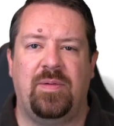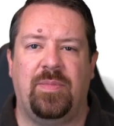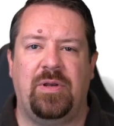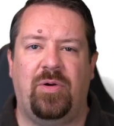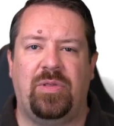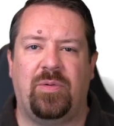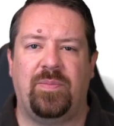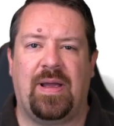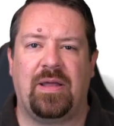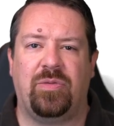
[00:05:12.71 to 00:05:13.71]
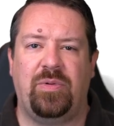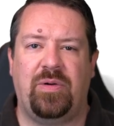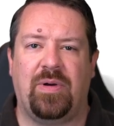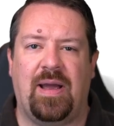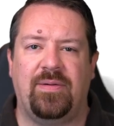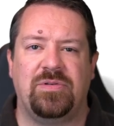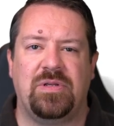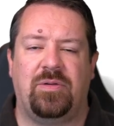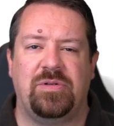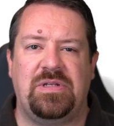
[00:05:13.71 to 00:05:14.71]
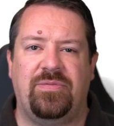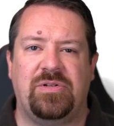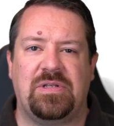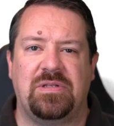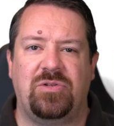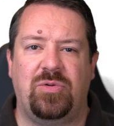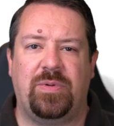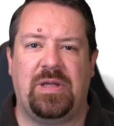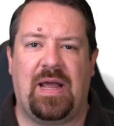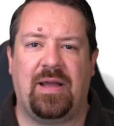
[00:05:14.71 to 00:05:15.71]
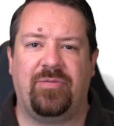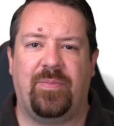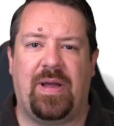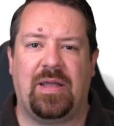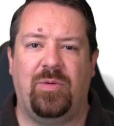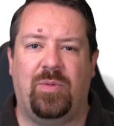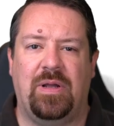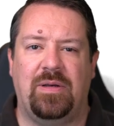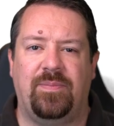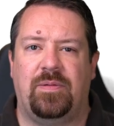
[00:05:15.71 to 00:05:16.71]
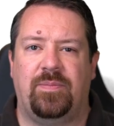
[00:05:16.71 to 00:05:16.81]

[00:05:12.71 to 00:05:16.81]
But note that when packet three arrives, the receiver sends a duplicate A C K for packet one,